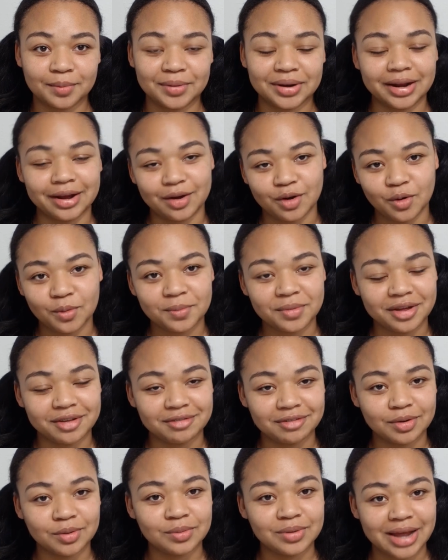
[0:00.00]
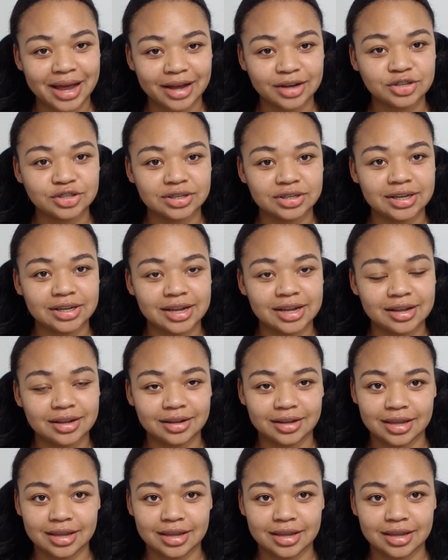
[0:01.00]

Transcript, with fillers: and I hope my phone actually